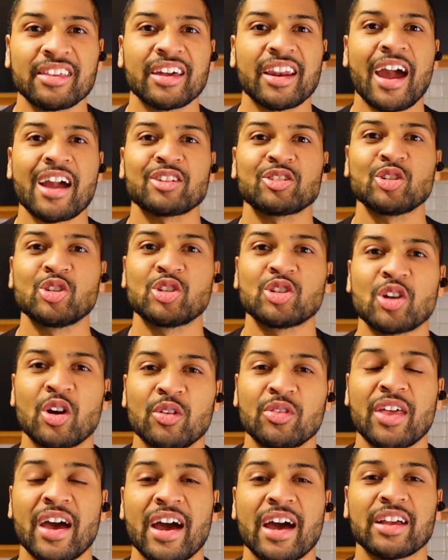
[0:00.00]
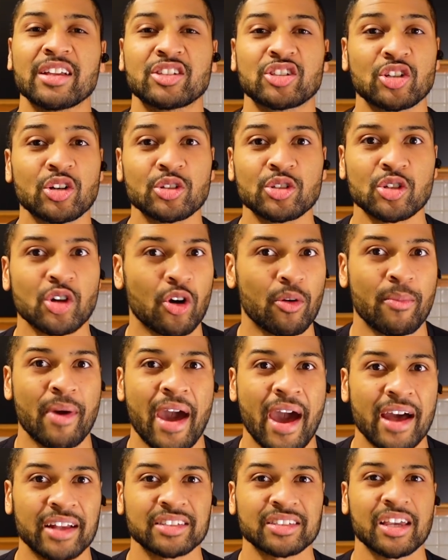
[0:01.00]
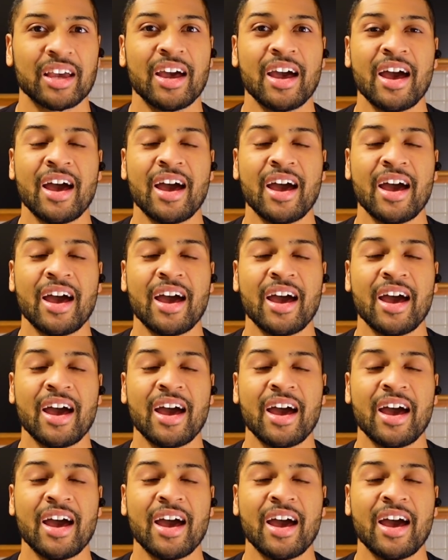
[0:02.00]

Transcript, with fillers: that actually showed that surgical masks